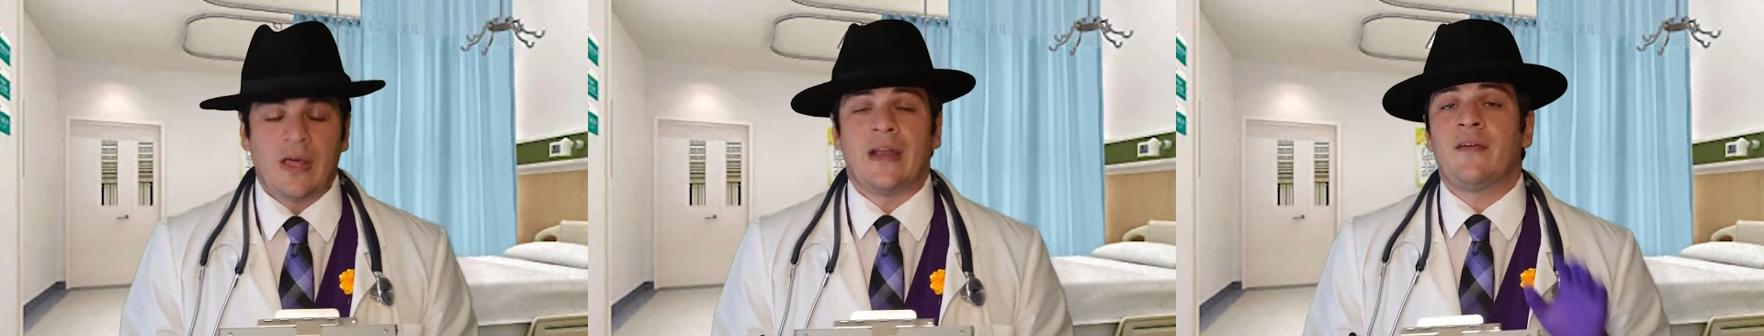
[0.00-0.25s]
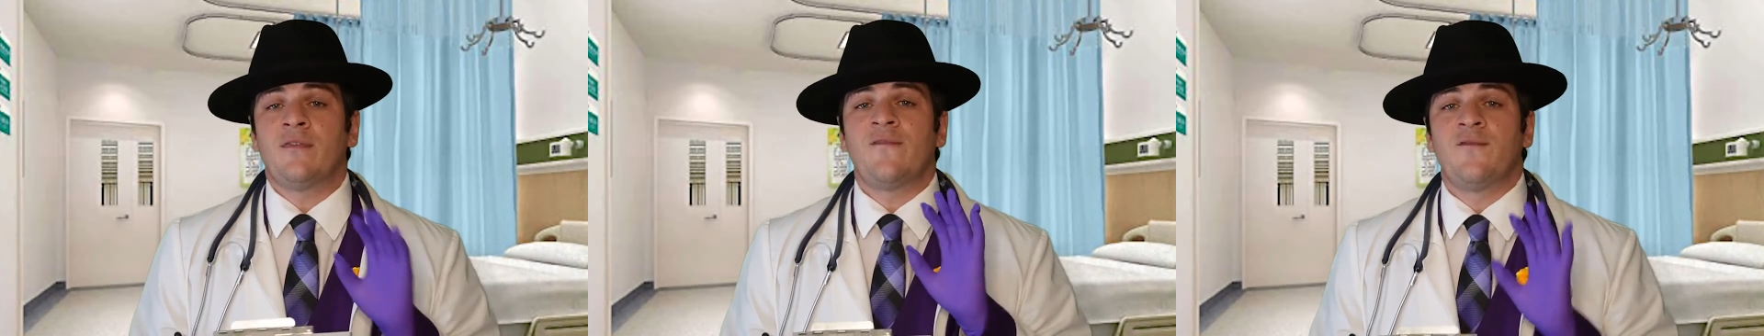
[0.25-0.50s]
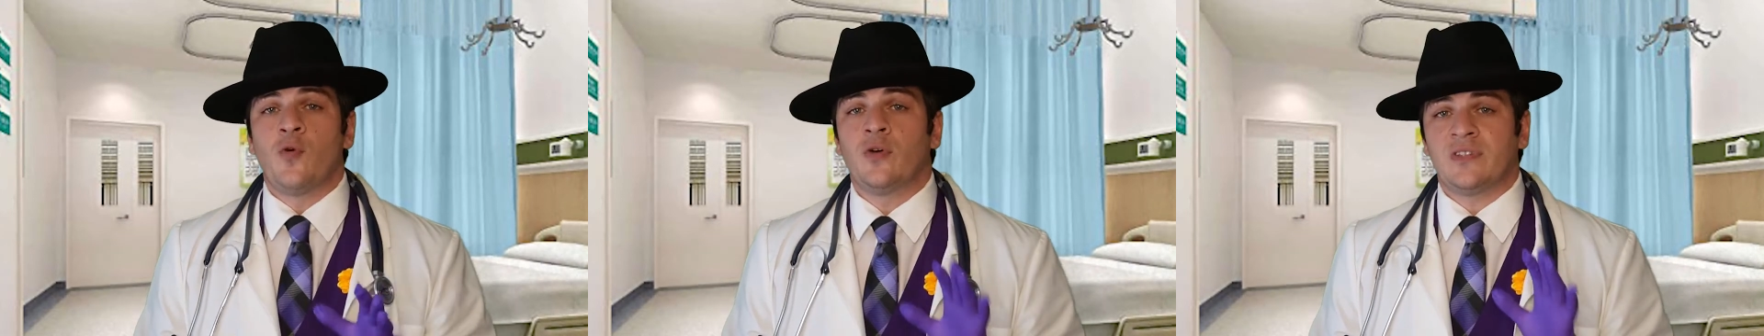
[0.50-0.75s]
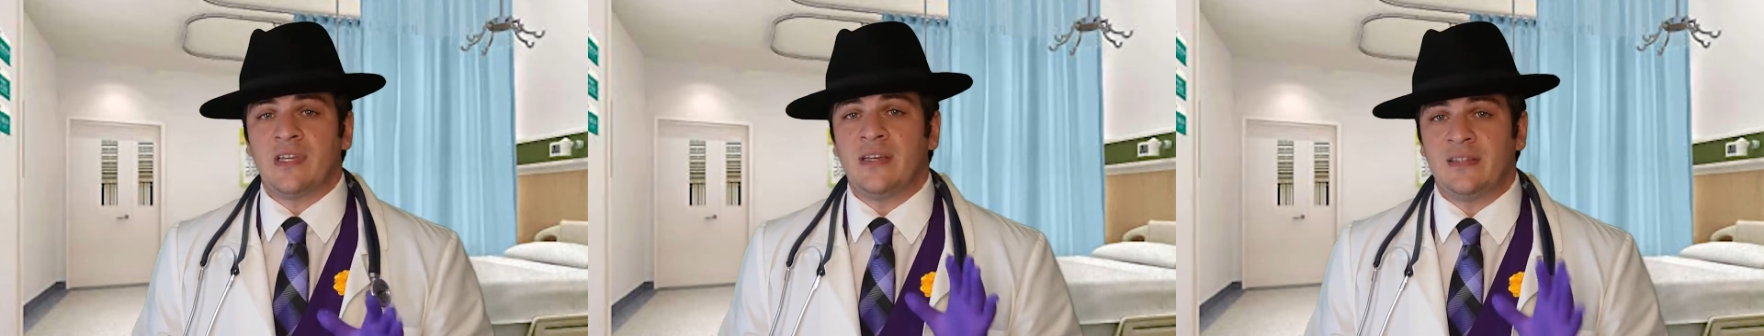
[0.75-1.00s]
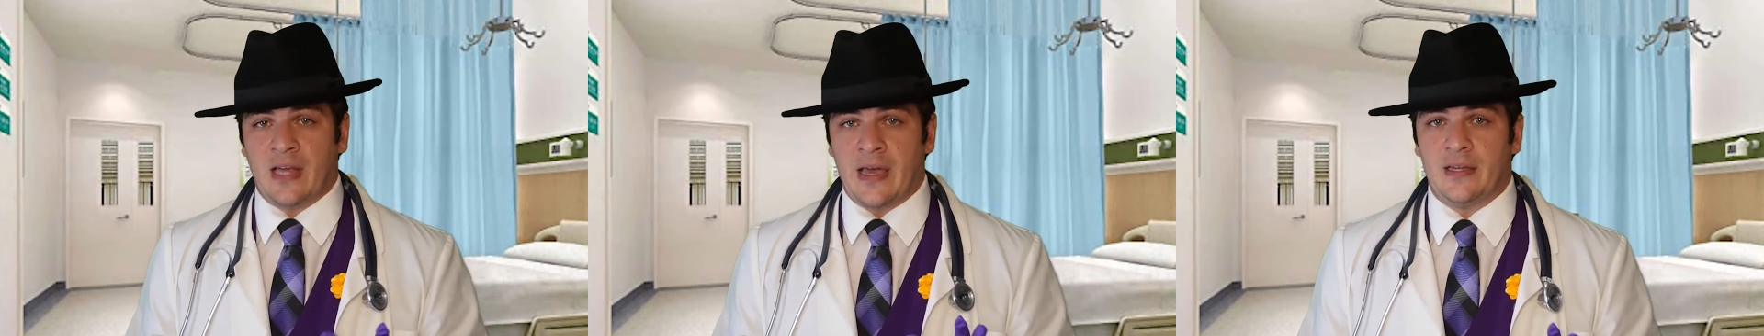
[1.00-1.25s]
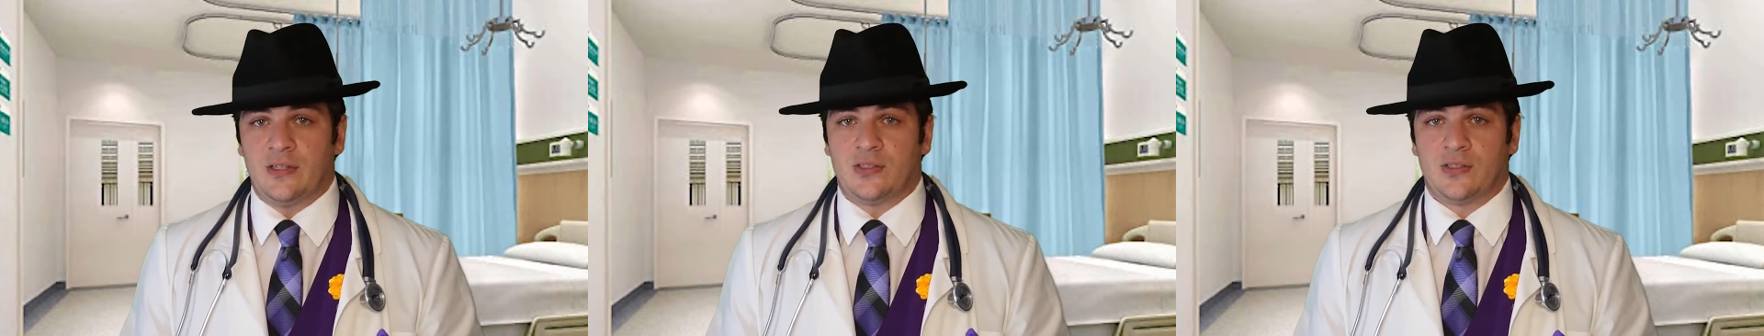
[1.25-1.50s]
Do that every
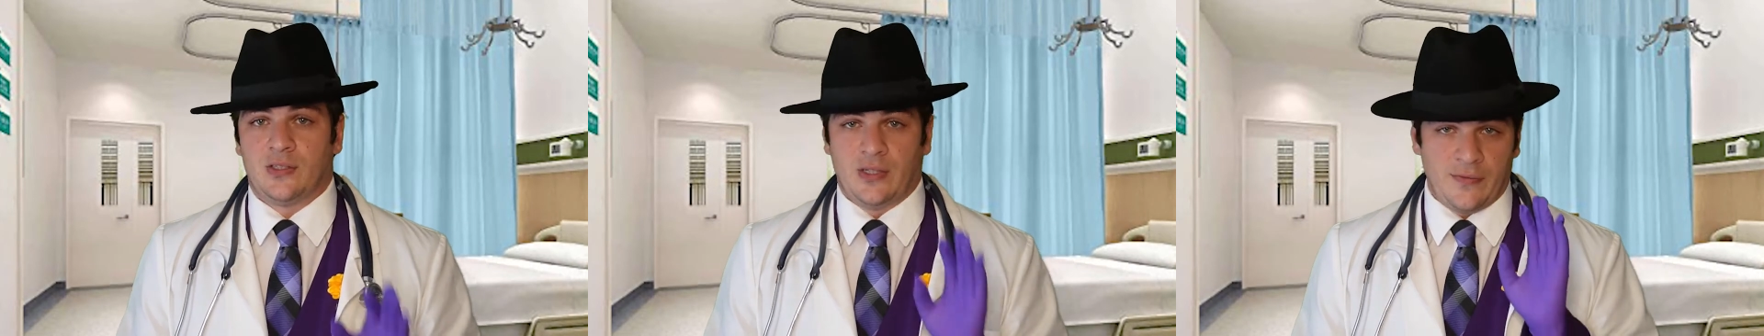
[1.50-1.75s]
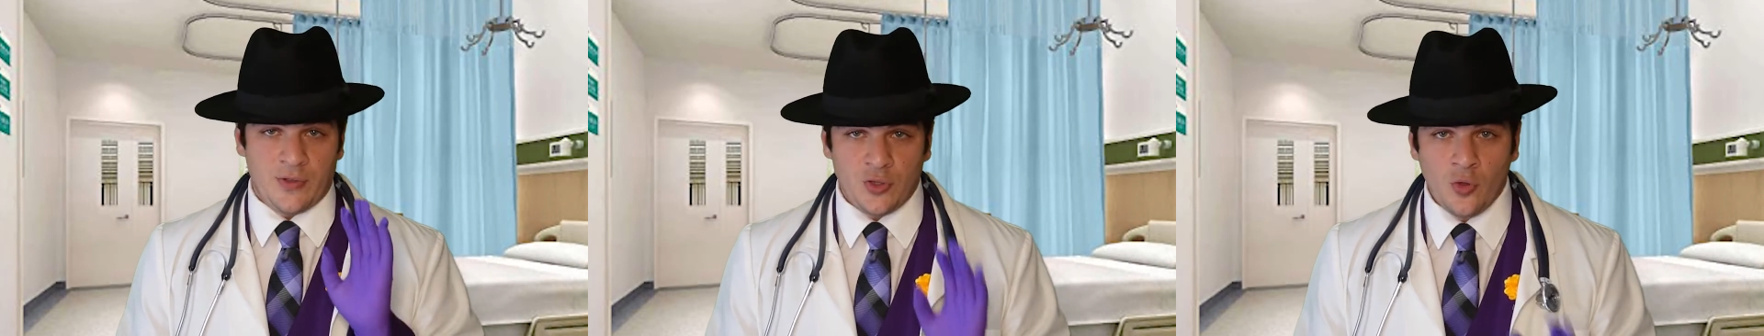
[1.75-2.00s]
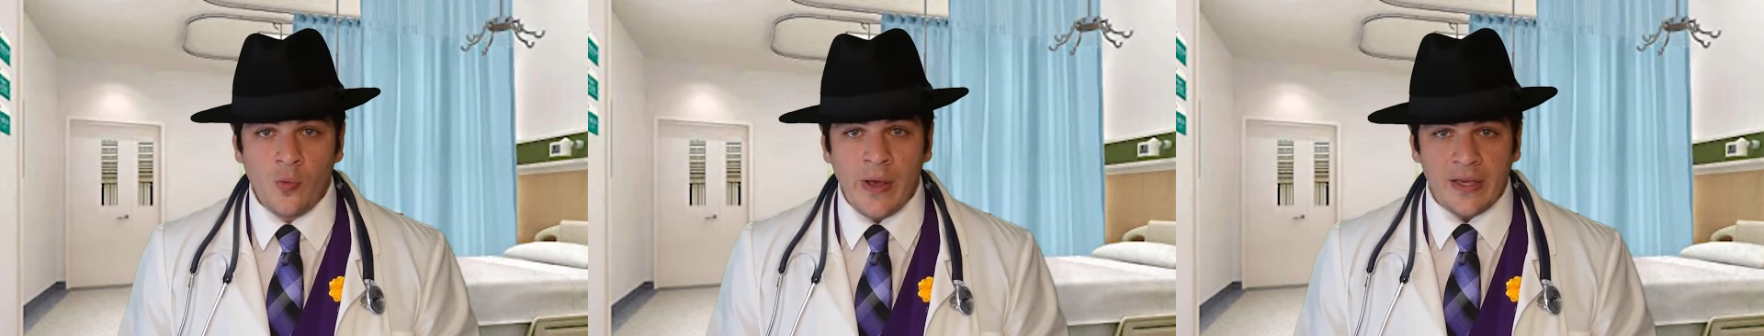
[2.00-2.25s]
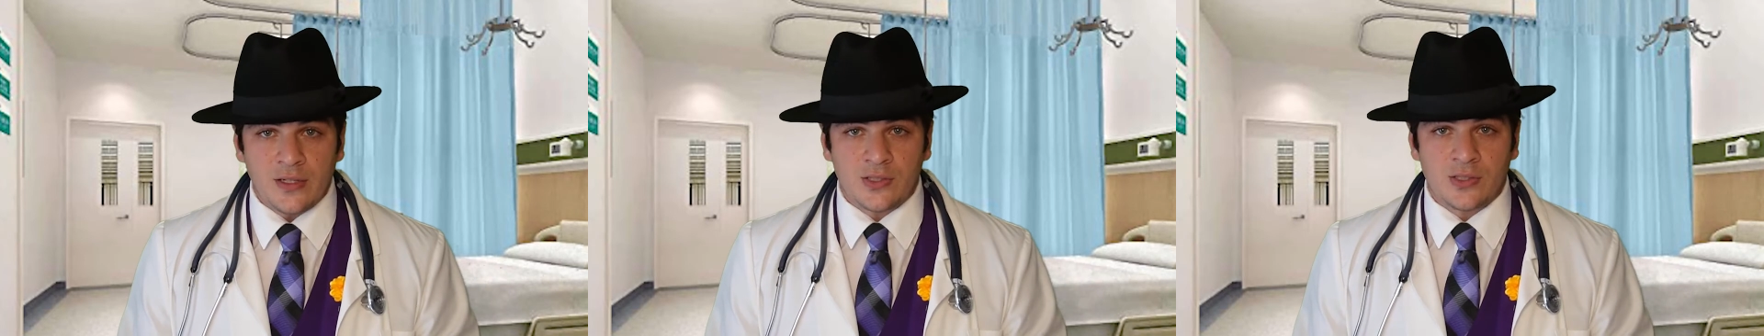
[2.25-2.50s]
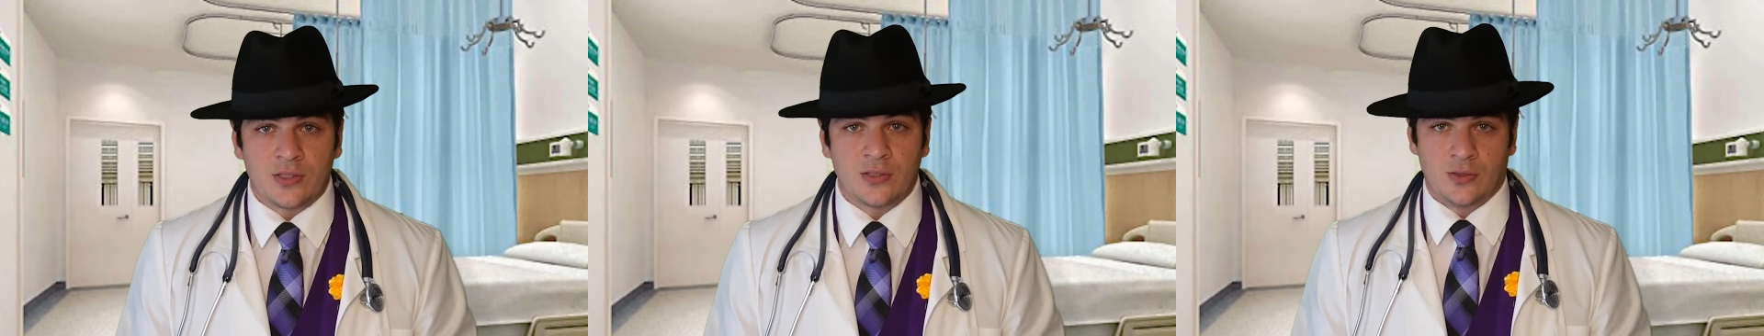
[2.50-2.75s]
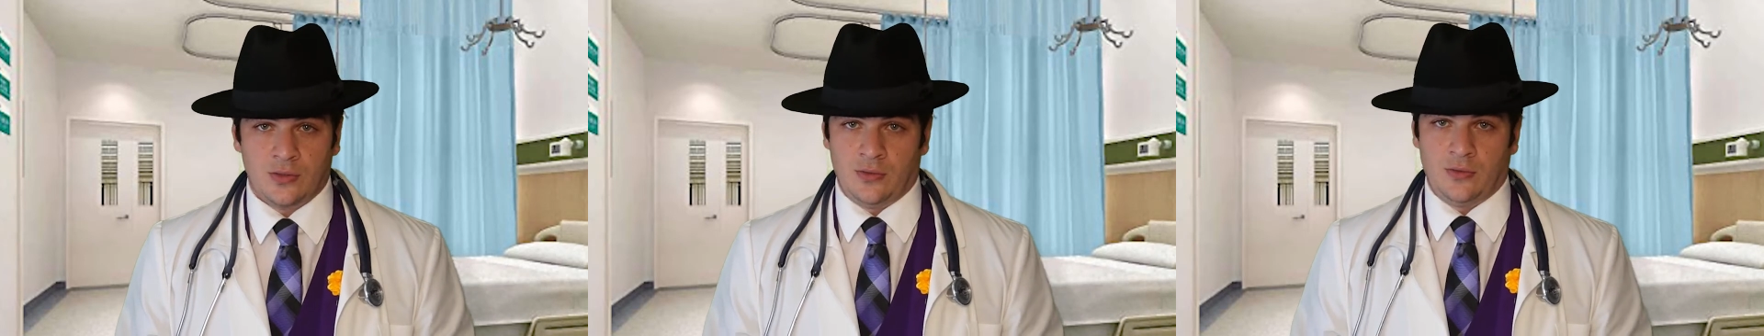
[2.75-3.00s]
14 days, every 2
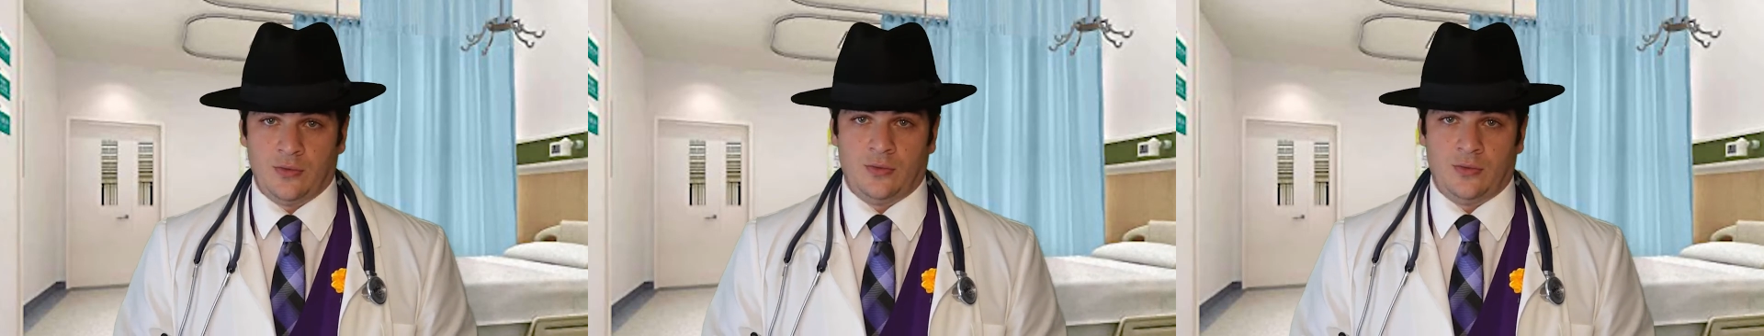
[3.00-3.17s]
weeks.